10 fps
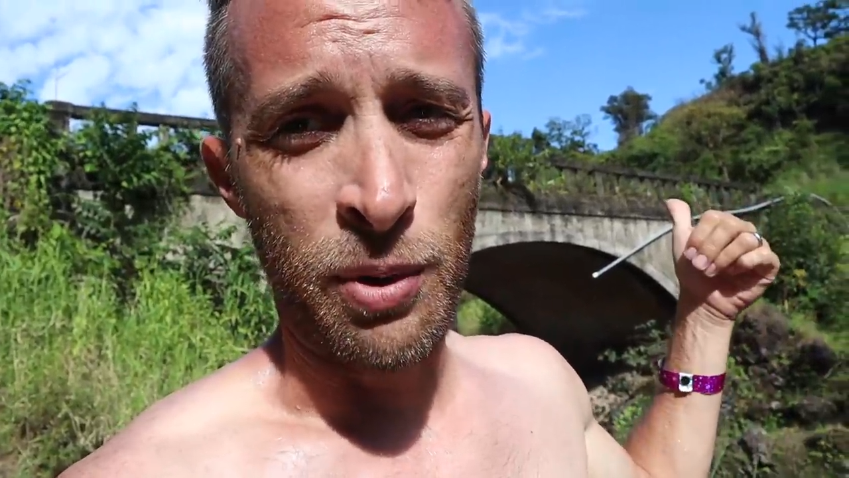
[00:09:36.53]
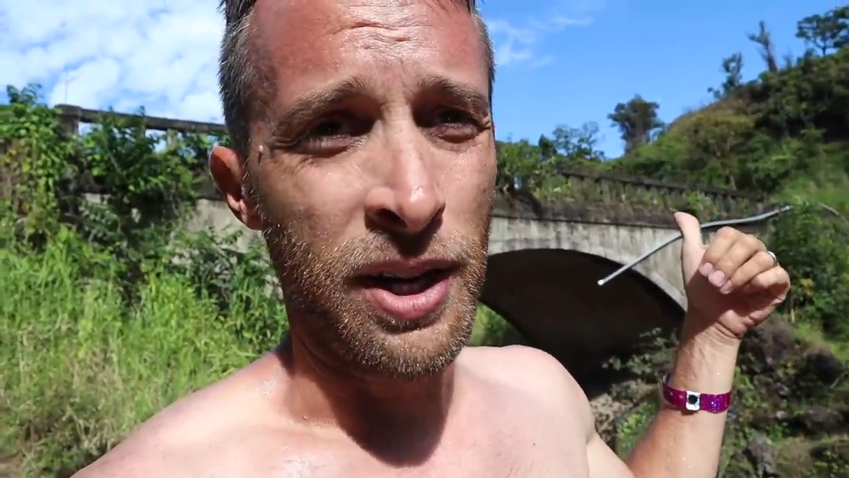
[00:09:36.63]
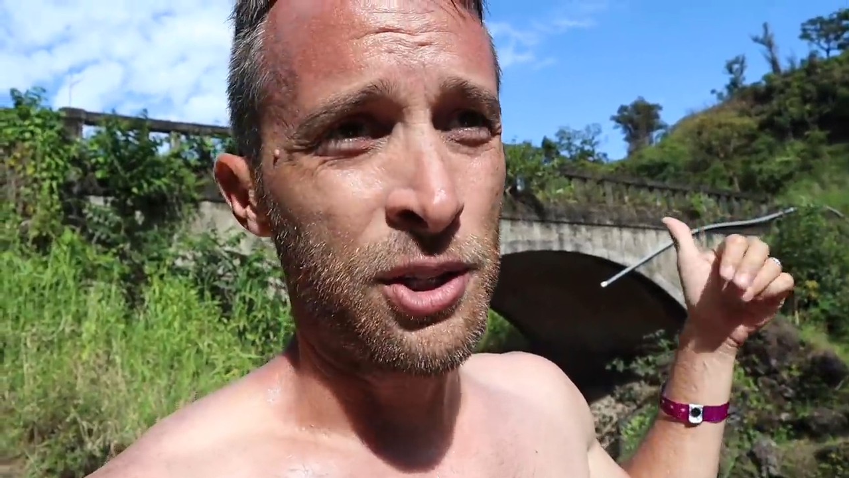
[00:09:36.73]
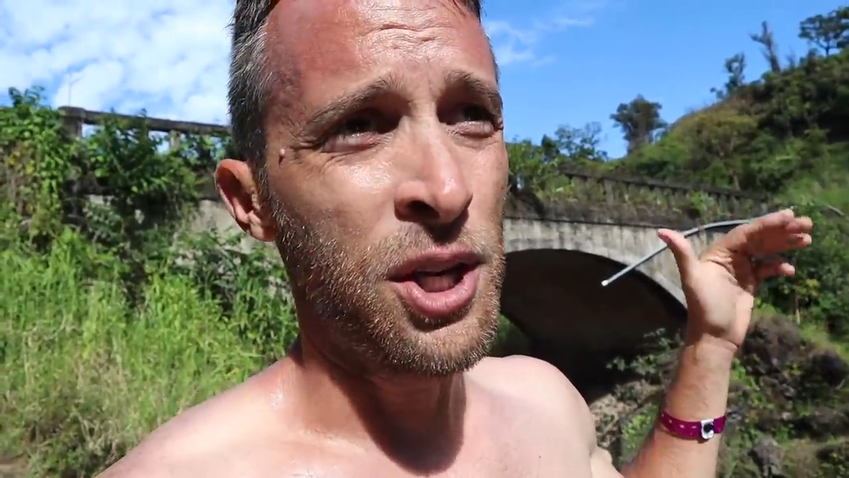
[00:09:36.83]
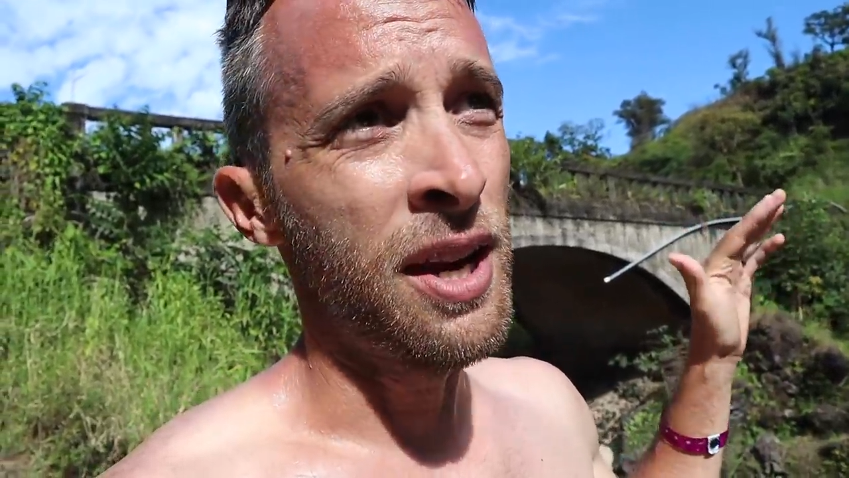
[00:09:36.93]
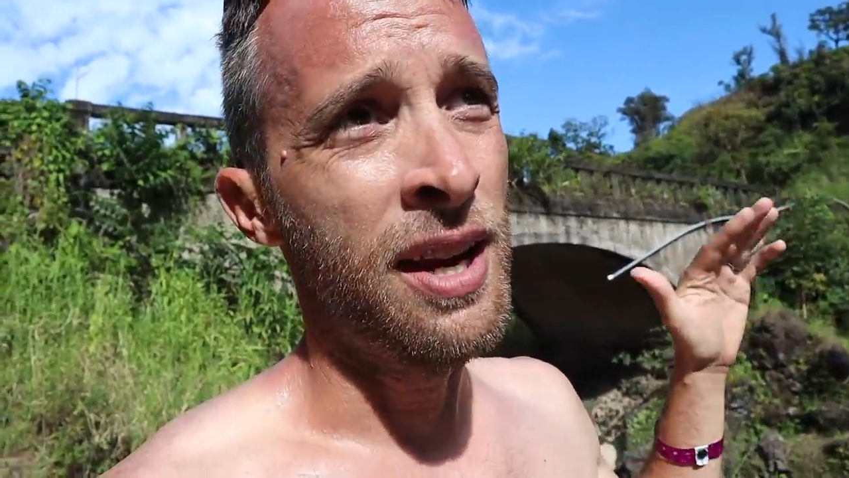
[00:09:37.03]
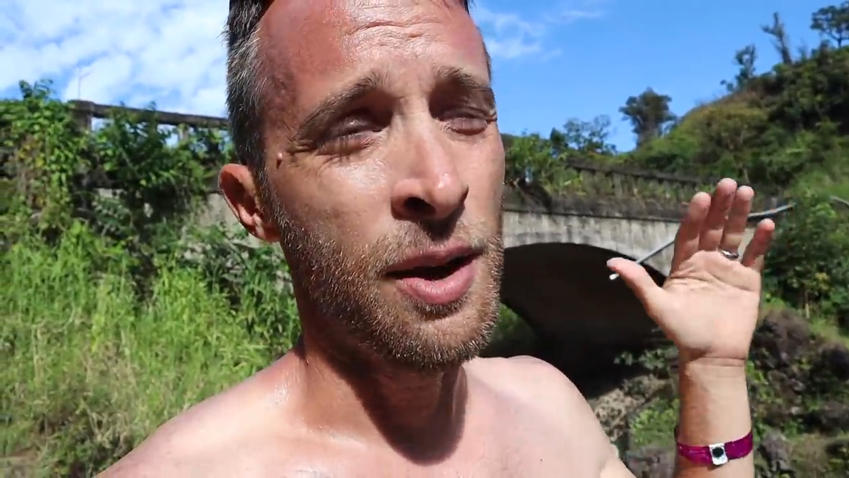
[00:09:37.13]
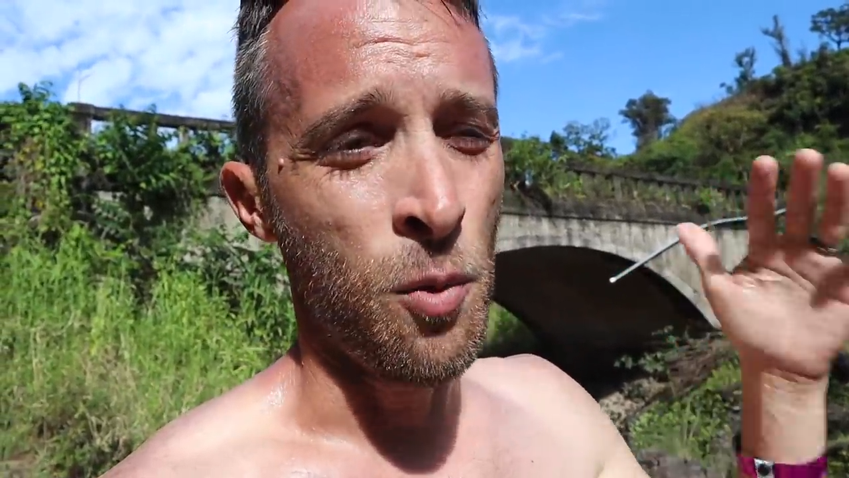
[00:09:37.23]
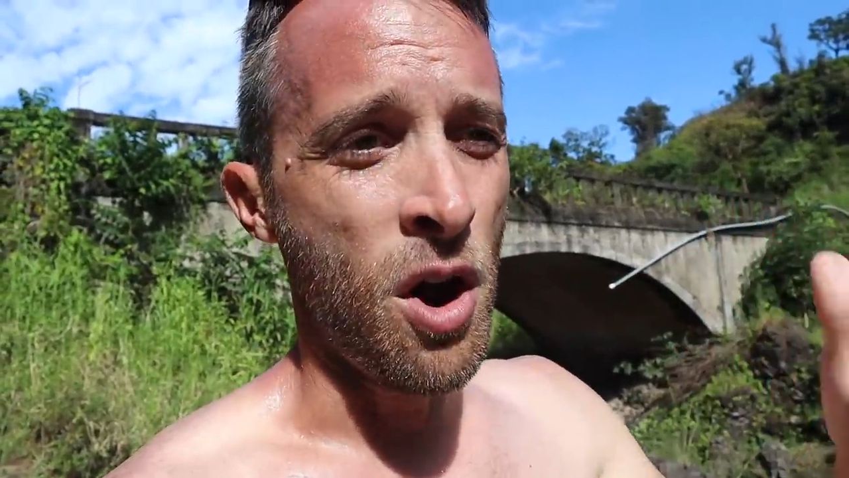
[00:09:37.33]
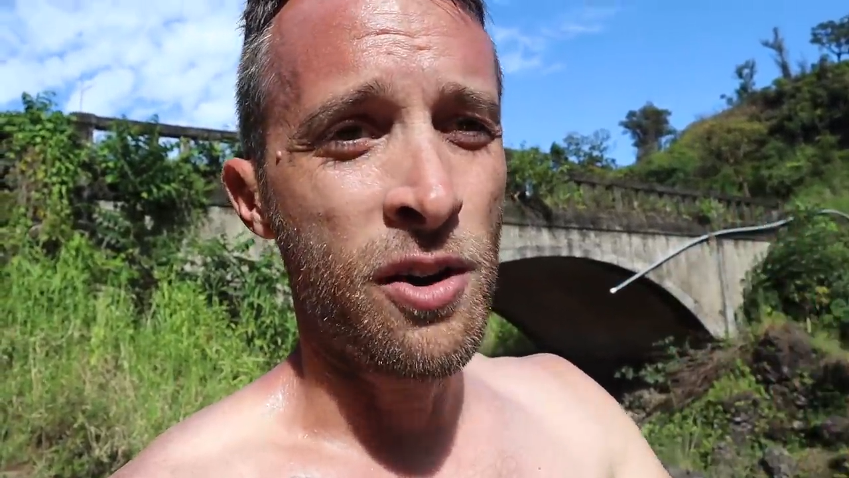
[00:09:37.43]
bridge
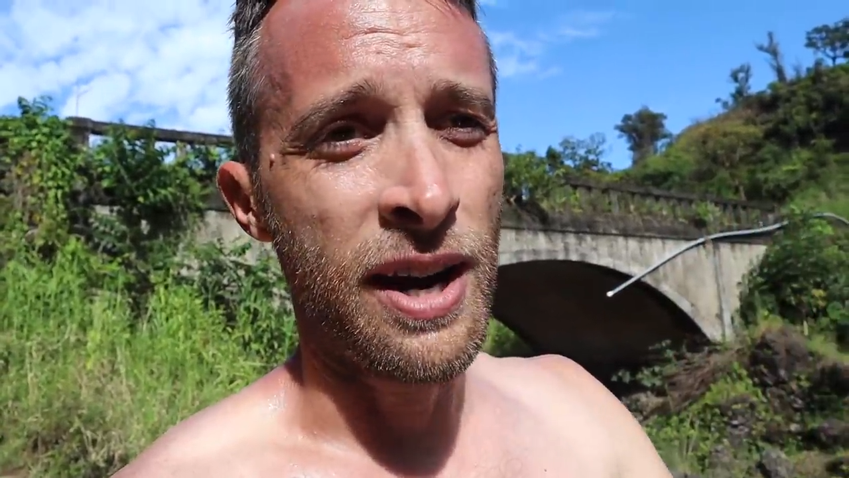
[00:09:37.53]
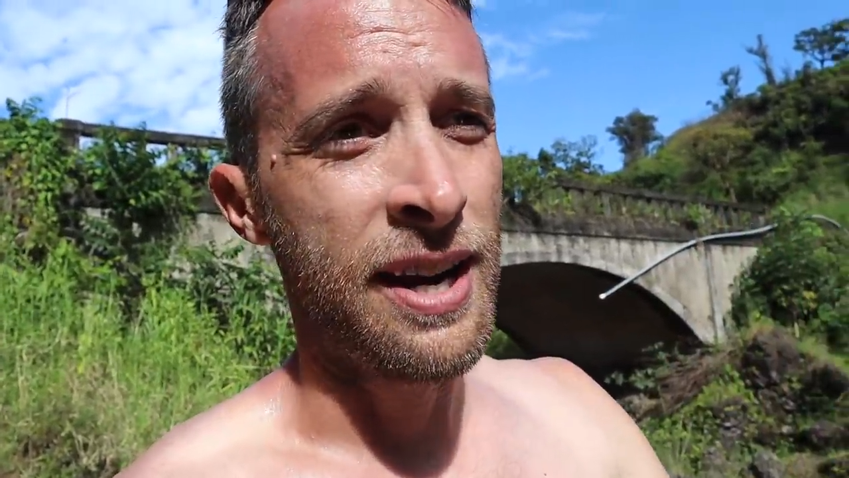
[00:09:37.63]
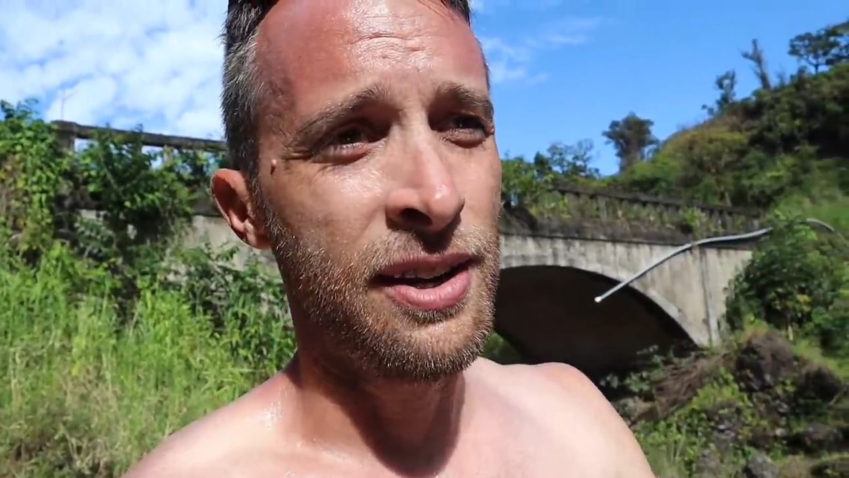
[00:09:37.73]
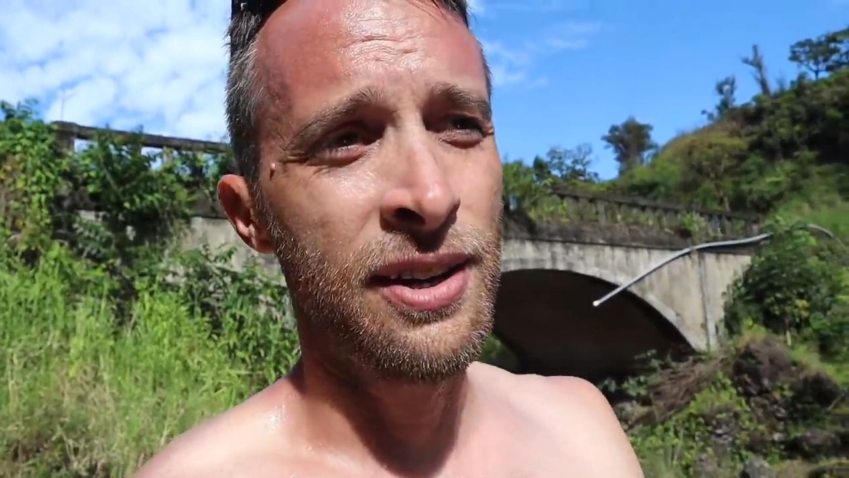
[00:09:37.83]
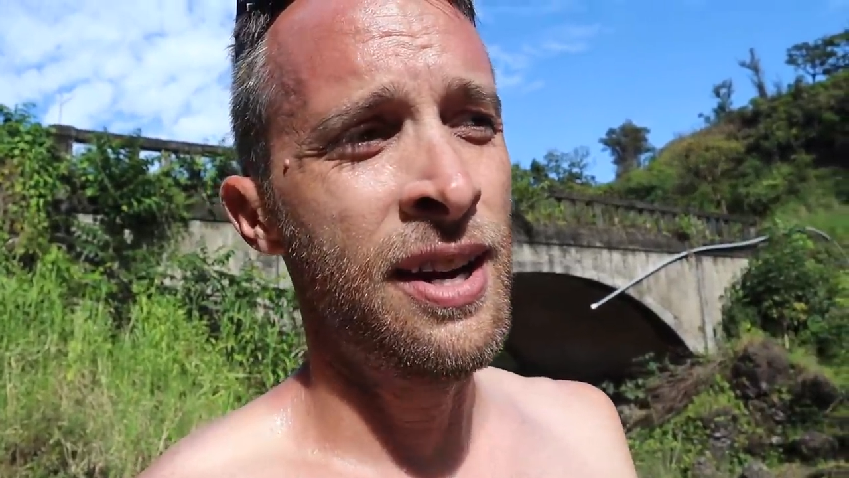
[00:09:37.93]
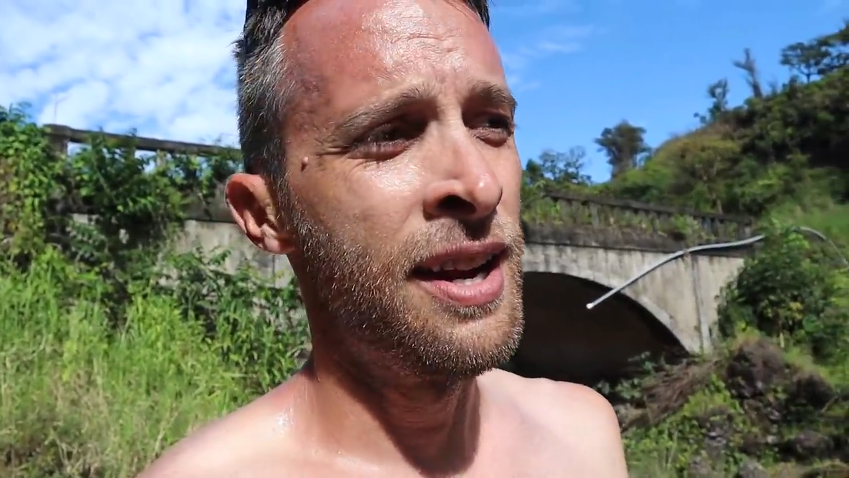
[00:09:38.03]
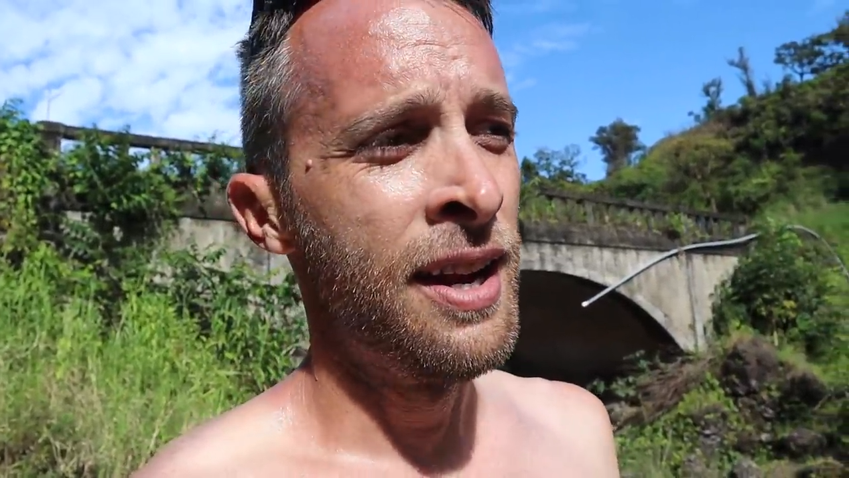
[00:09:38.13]
and walk right here.